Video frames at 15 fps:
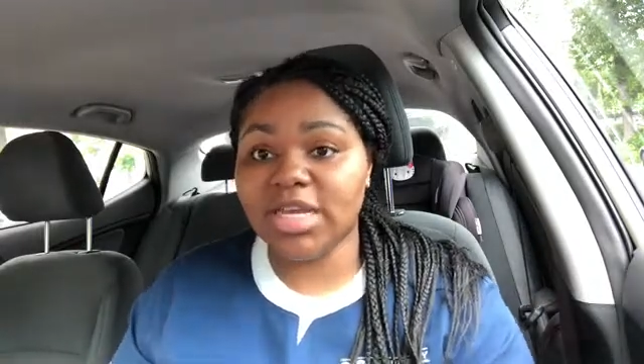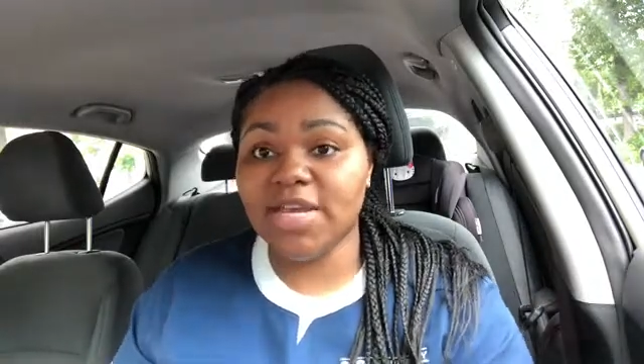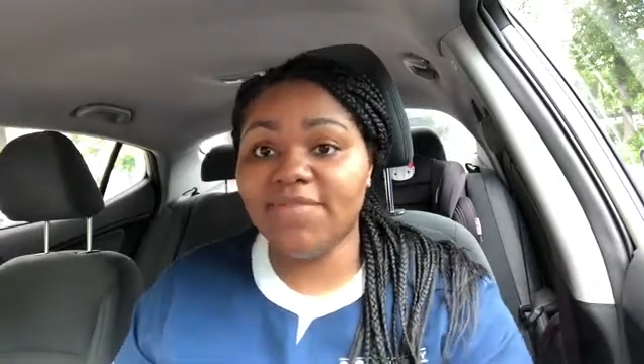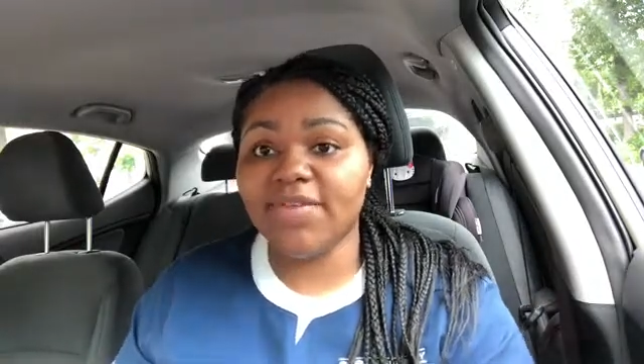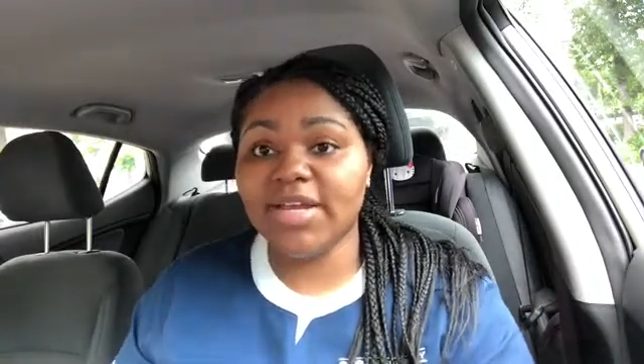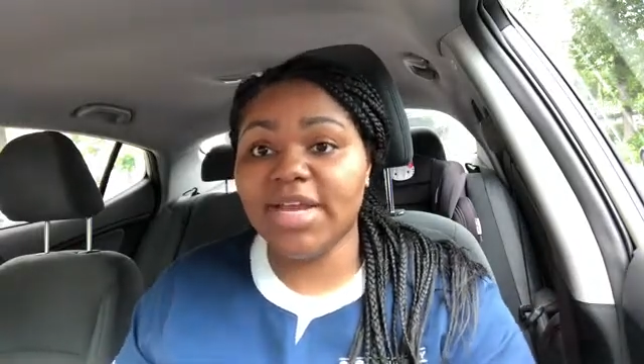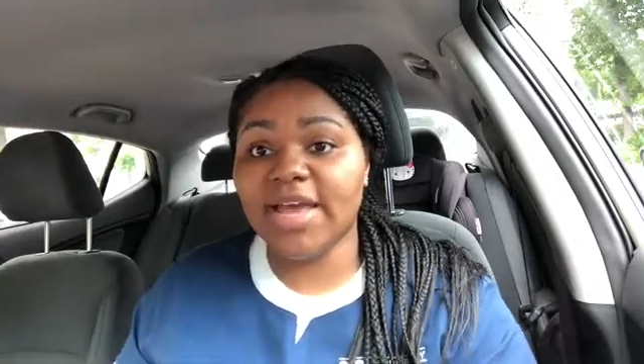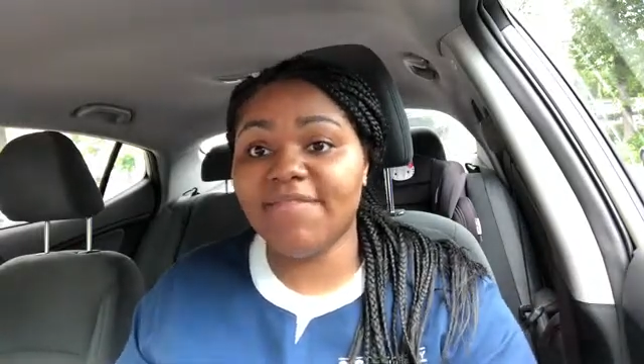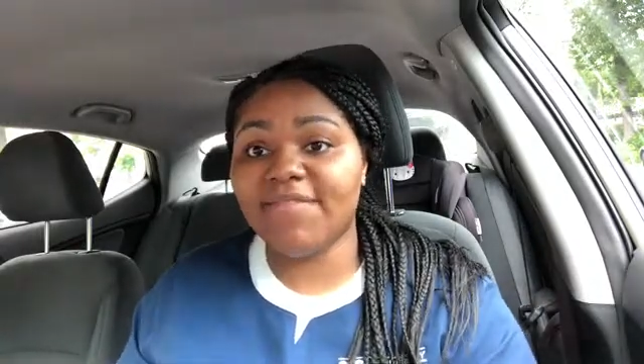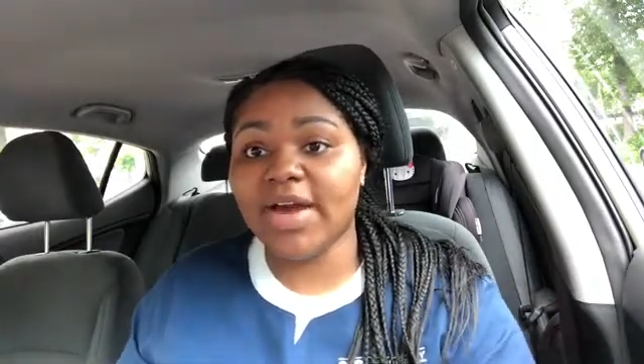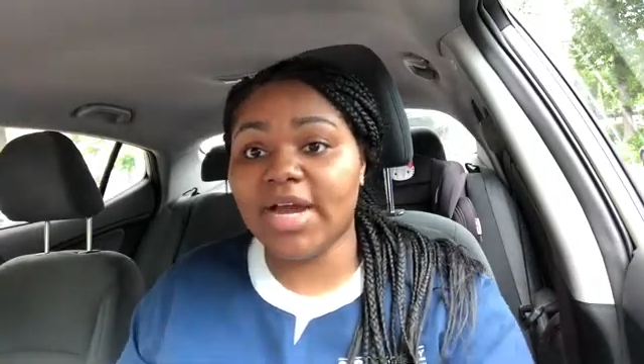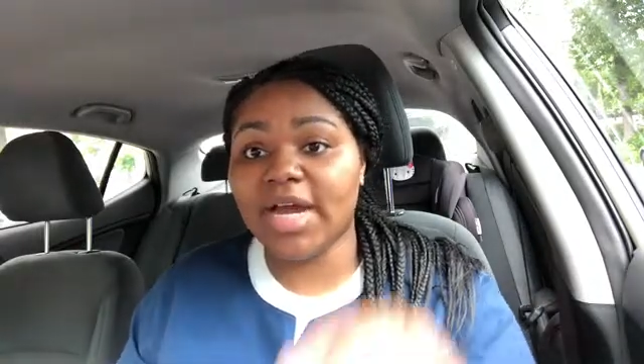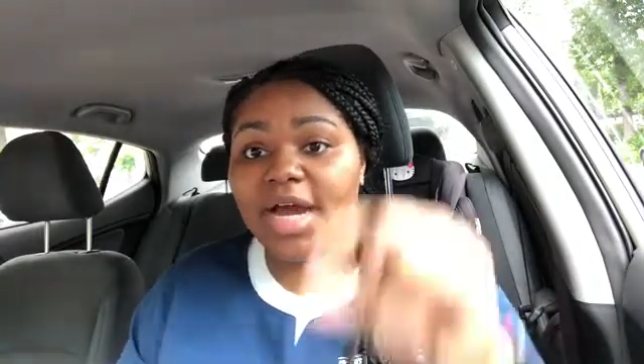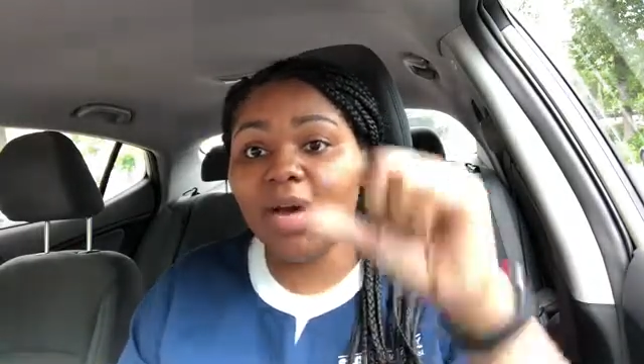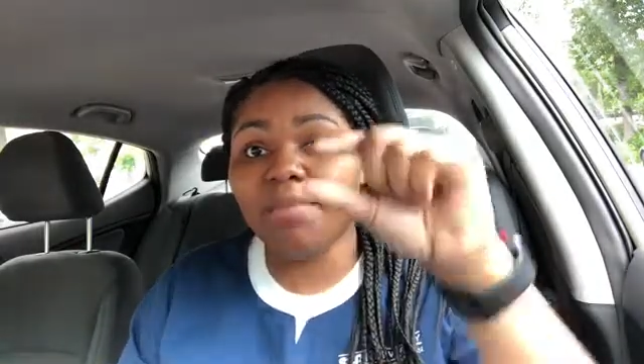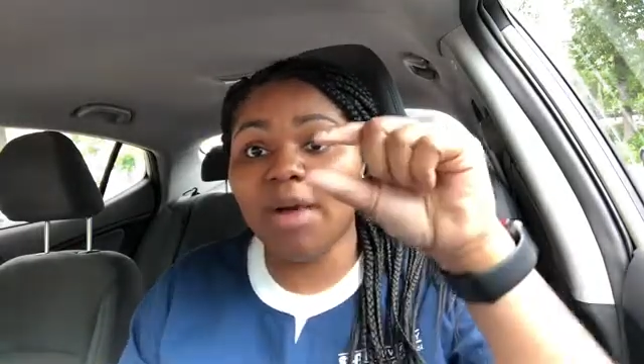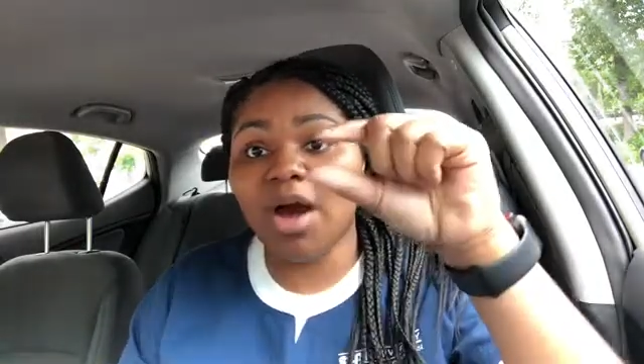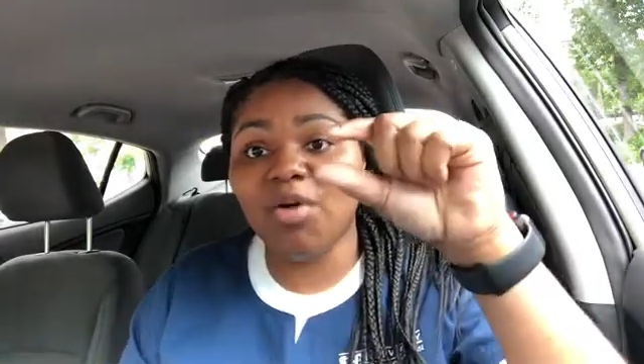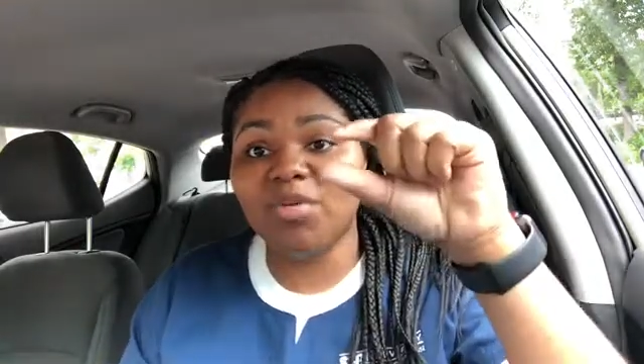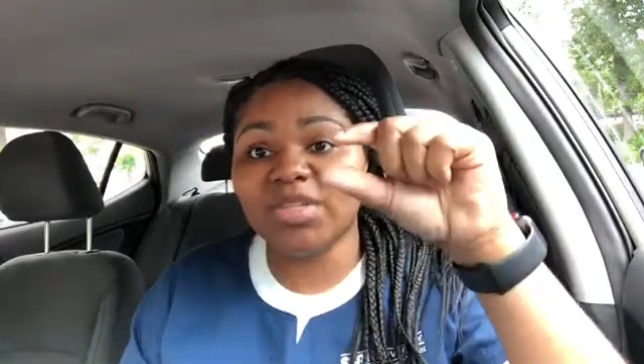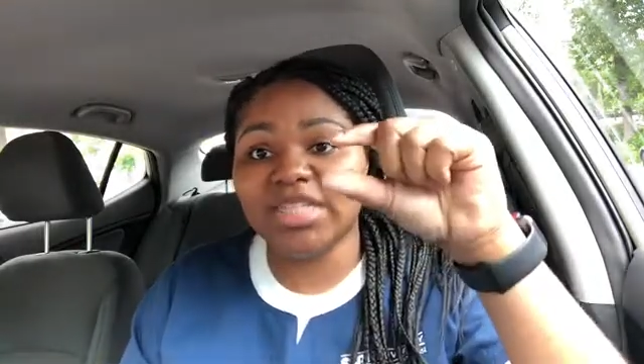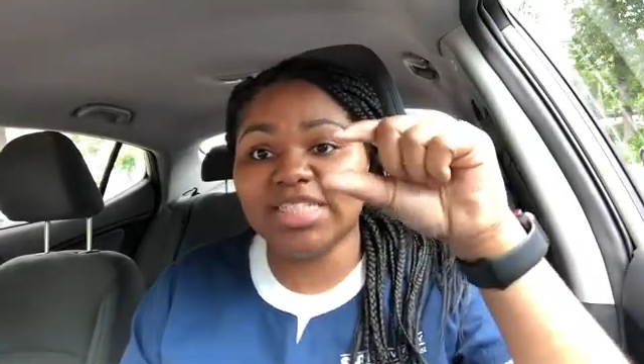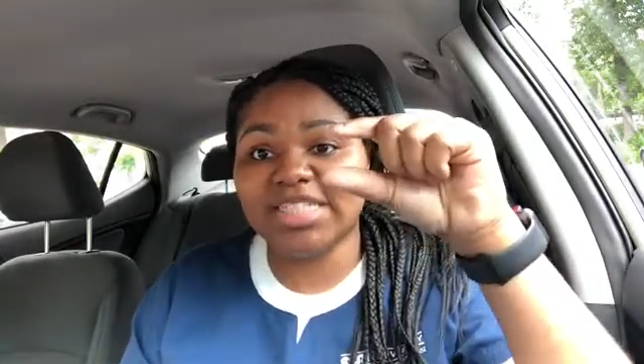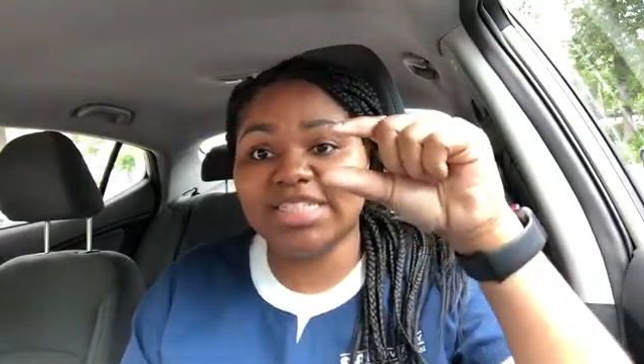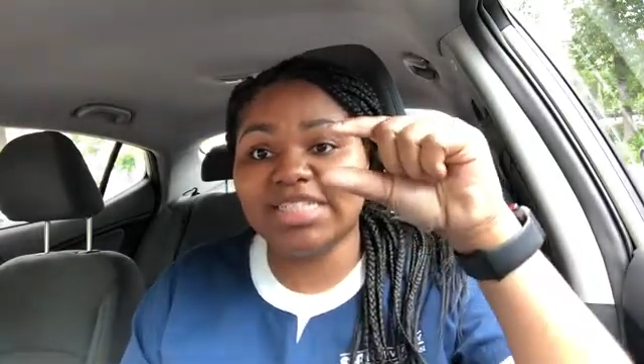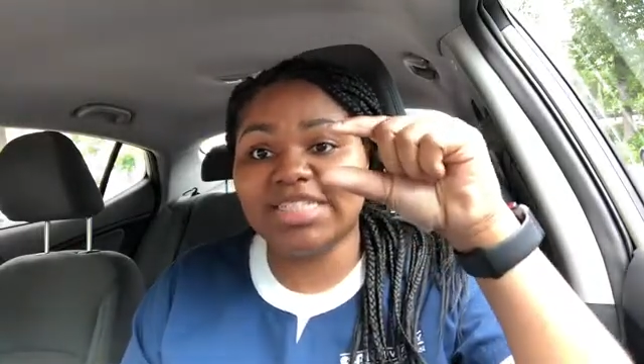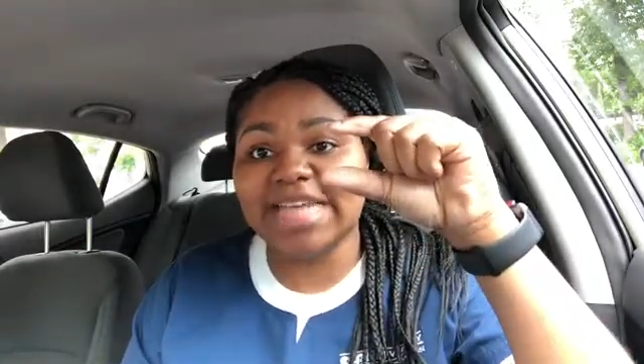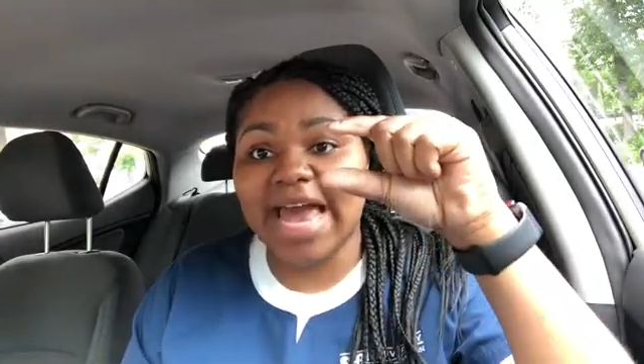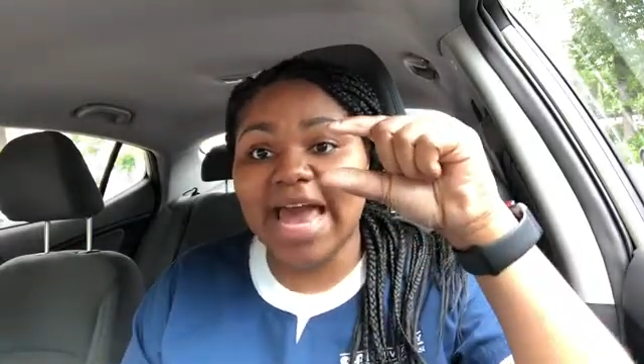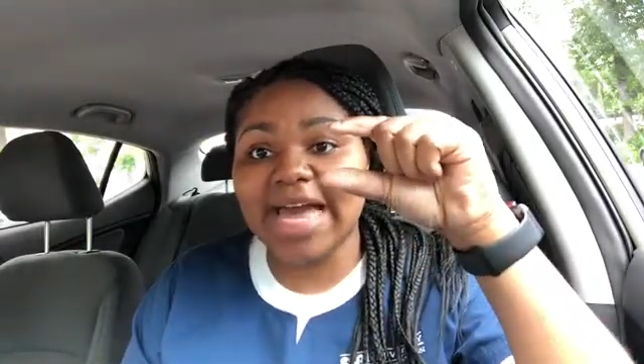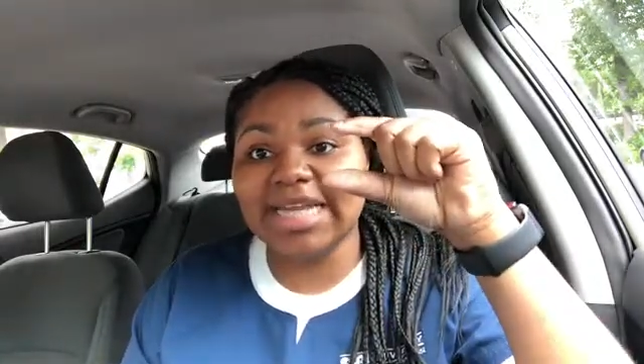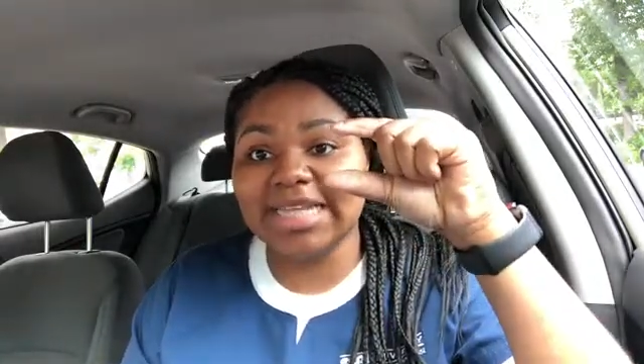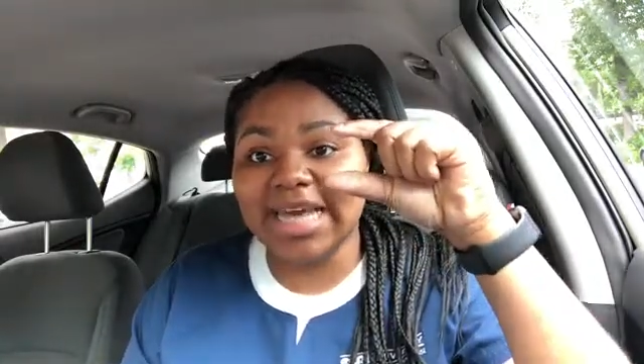even if I come out with a stack